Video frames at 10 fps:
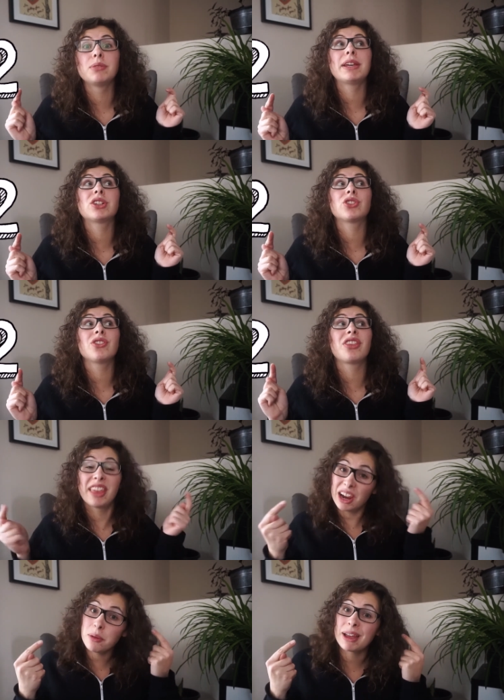Make sure
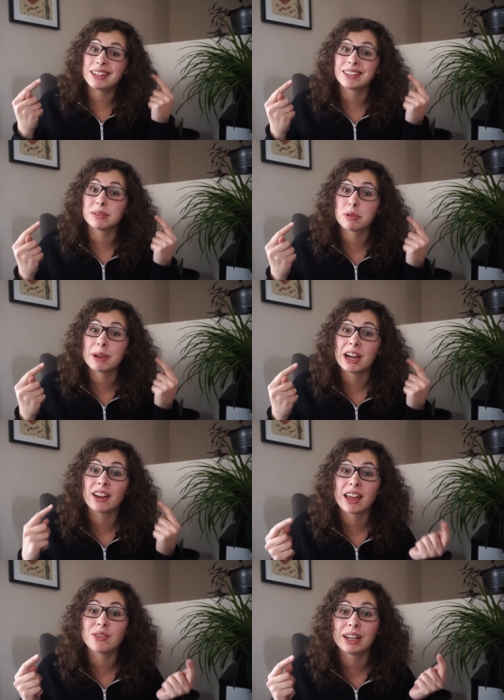they're mentally prepared and